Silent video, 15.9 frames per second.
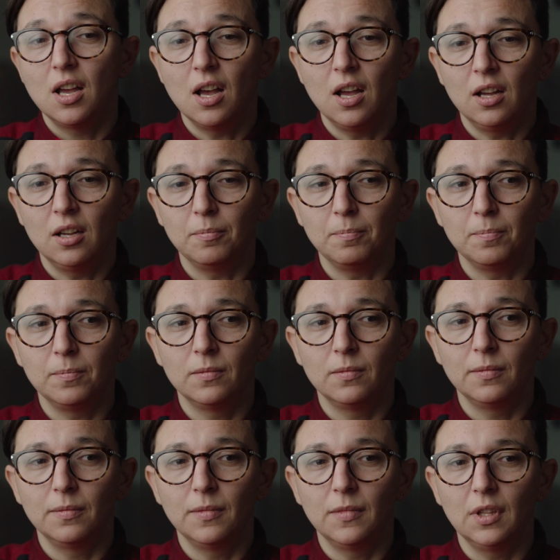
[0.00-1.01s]
um,
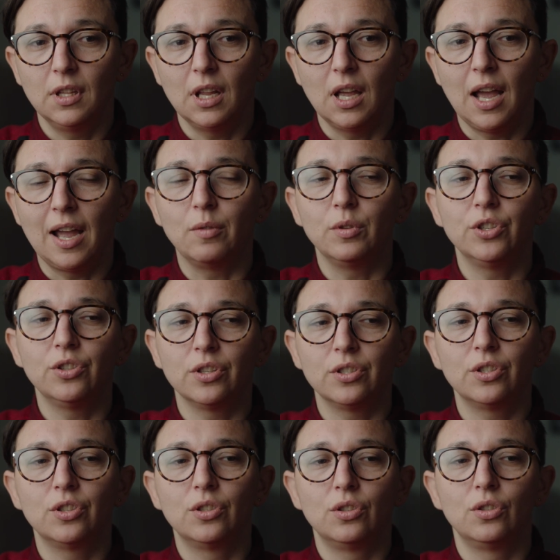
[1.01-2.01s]
I was
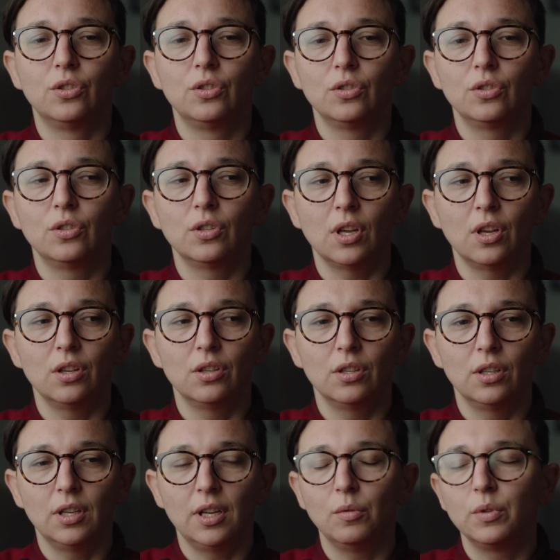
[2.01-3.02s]
just,
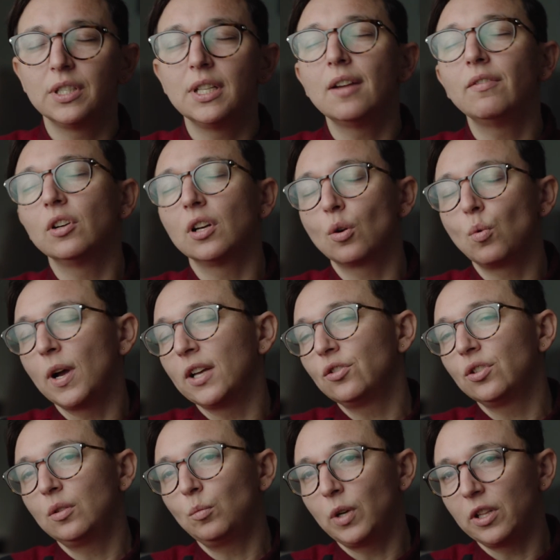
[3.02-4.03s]
it was never a
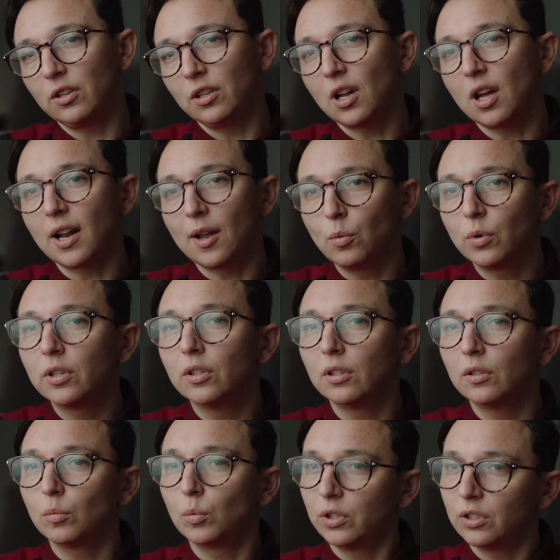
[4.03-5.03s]
question whether or not I would
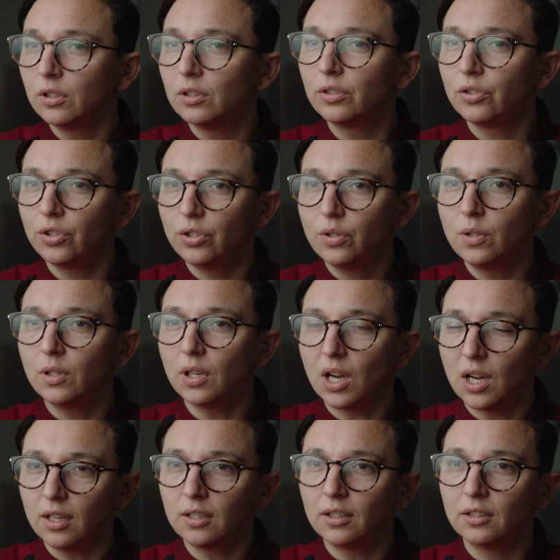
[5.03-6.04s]
or wouldn't shoot
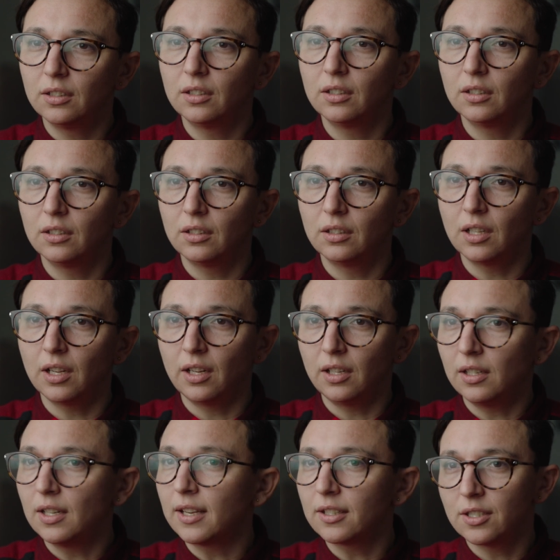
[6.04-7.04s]
on
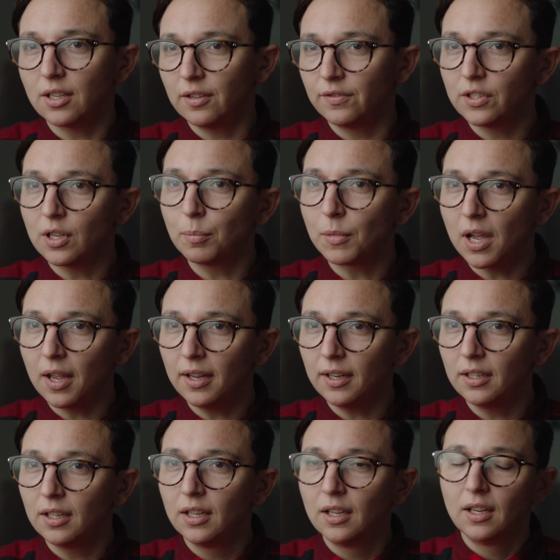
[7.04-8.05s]
an Alexa of some
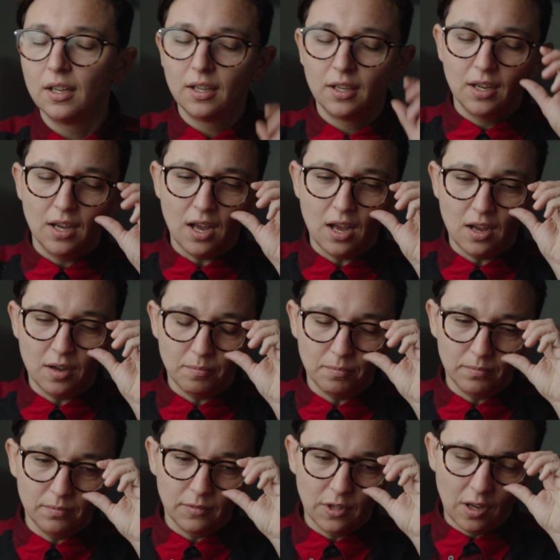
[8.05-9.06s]
kind.
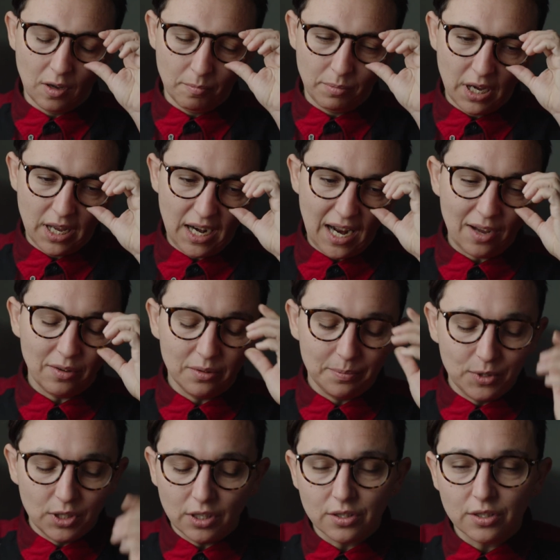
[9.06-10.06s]
Um, but I
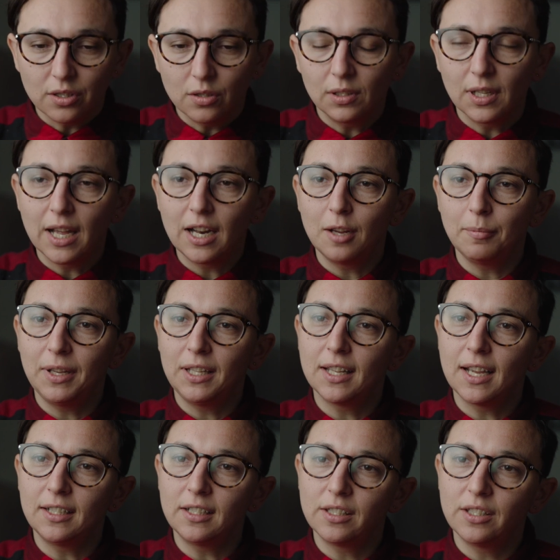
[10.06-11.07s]
be just so glad I made
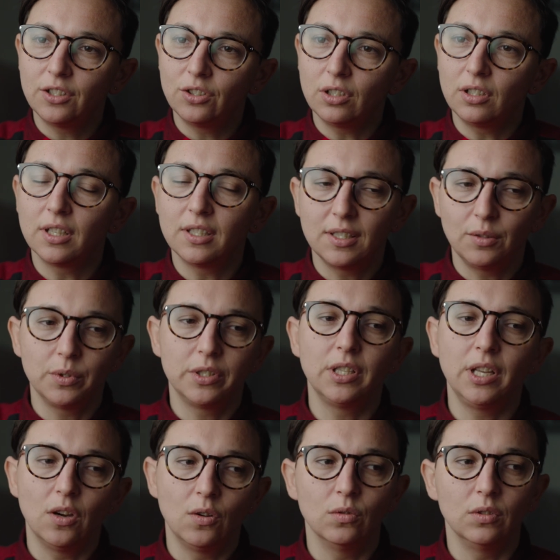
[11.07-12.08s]
that decision because it was
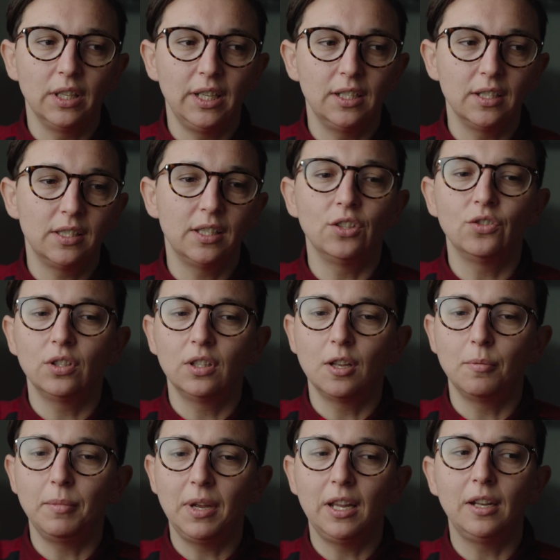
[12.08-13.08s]
the only decision
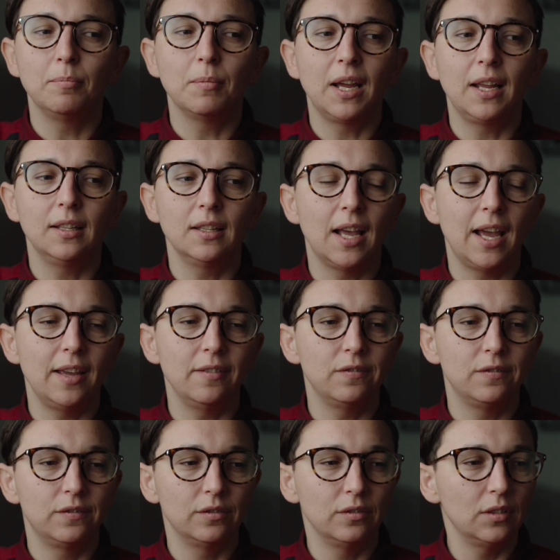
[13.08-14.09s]
that made my
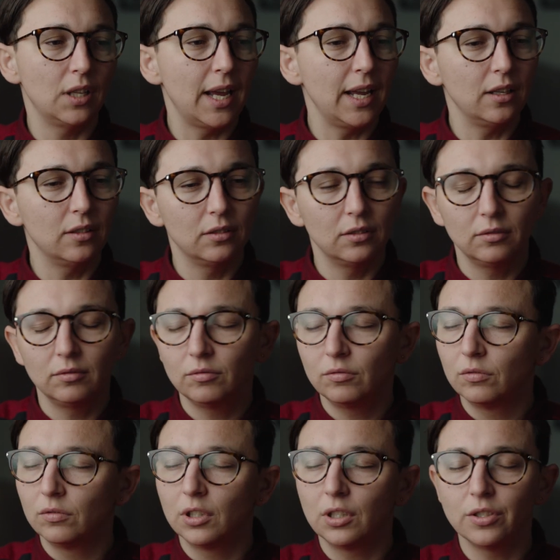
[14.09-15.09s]
life like
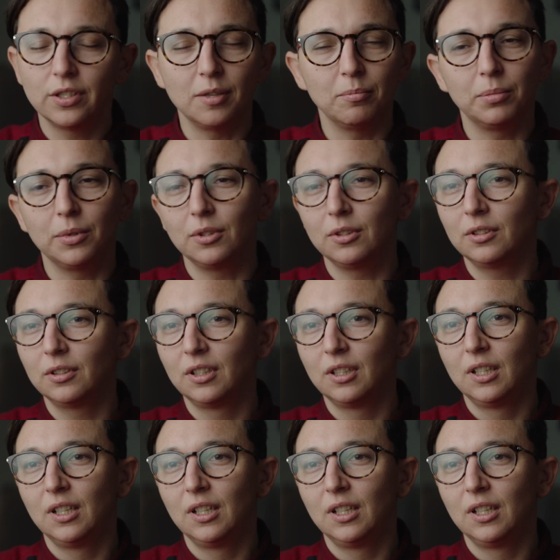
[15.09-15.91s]
real simple